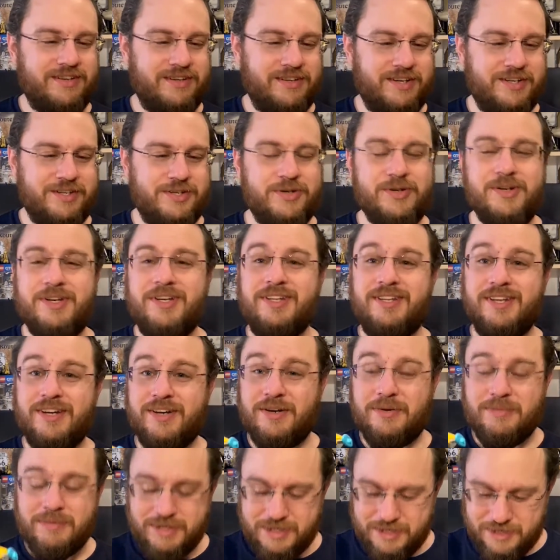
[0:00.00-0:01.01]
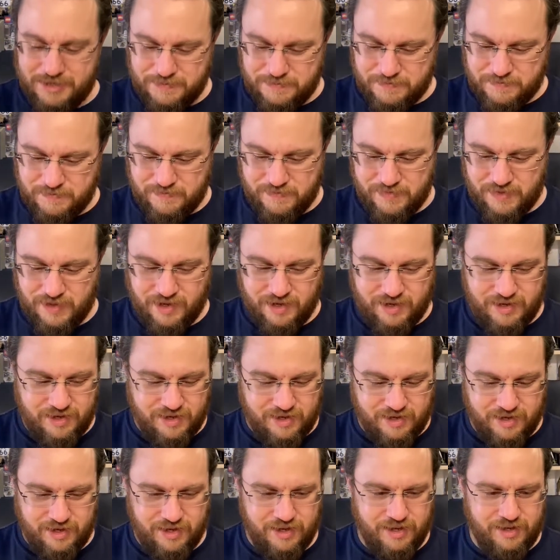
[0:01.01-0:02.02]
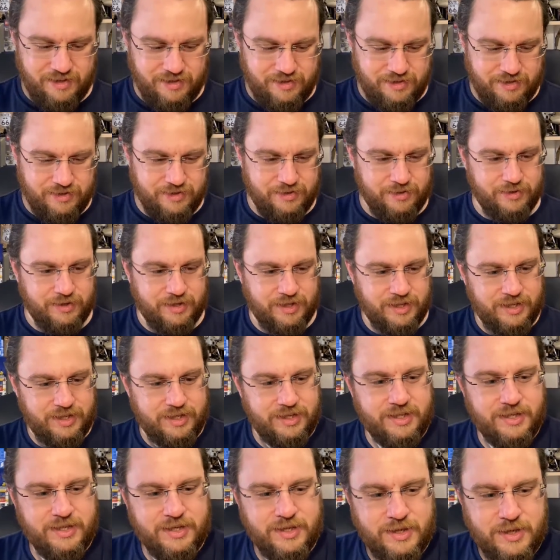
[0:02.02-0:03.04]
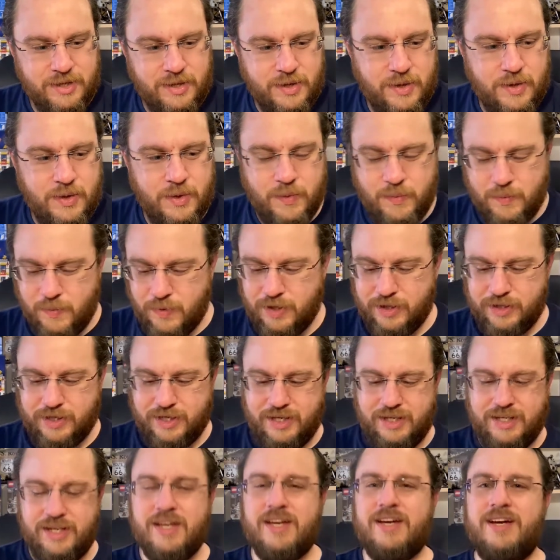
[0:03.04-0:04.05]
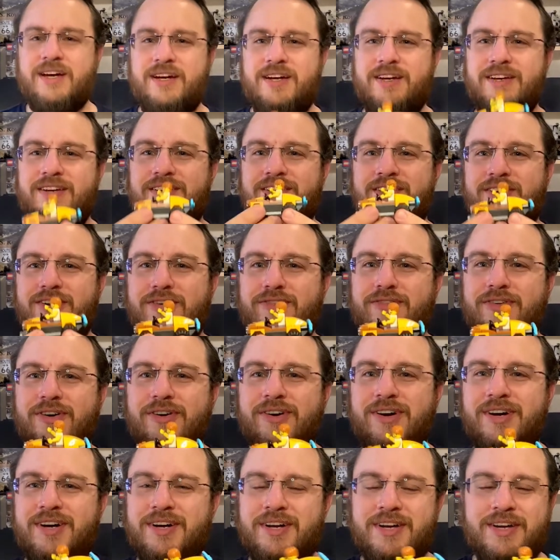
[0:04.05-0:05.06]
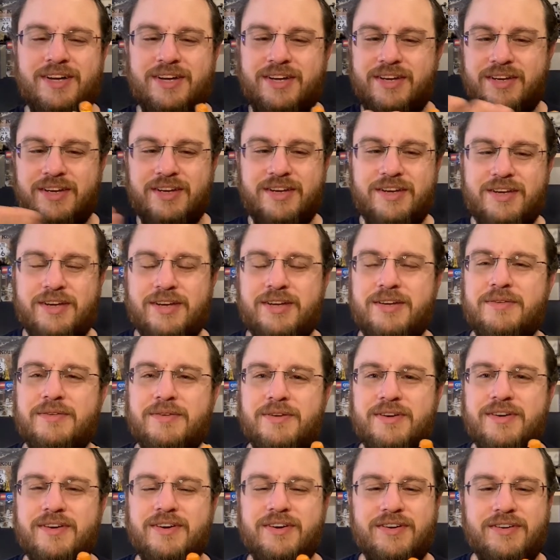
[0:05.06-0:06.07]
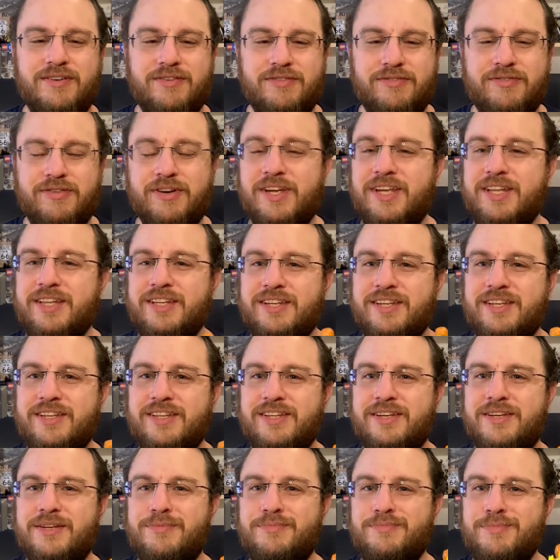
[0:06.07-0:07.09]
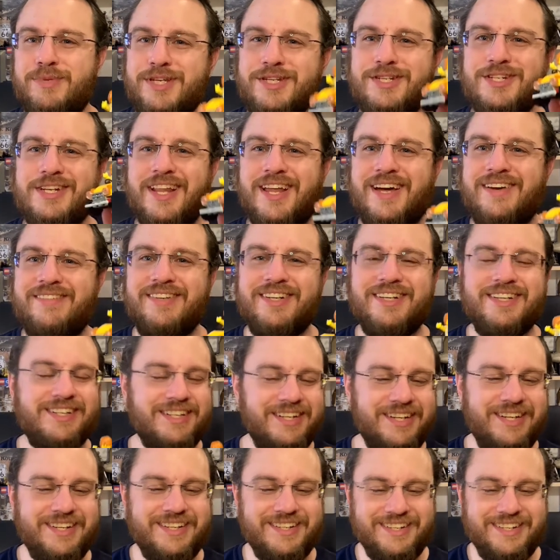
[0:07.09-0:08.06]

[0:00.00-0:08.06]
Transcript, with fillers: enjoying their hobbies. And today we'll take care of our friend, the beach lover.